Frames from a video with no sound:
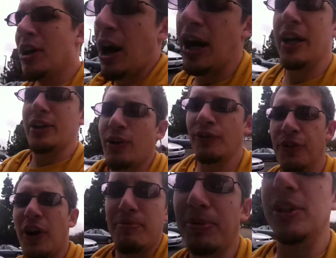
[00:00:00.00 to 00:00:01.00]
I ain't got
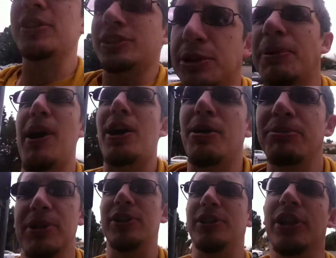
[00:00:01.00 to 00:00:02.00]
$5 to spare,
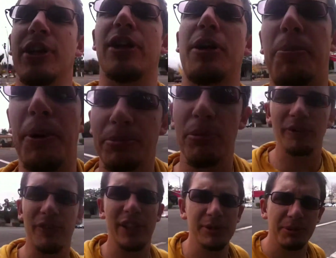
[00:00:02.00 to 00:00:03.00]
but there are people with
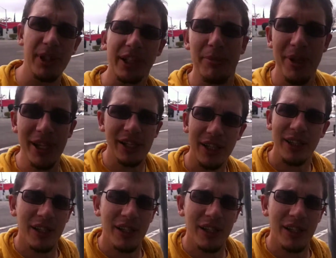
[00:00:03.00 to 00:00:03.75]
less money than me.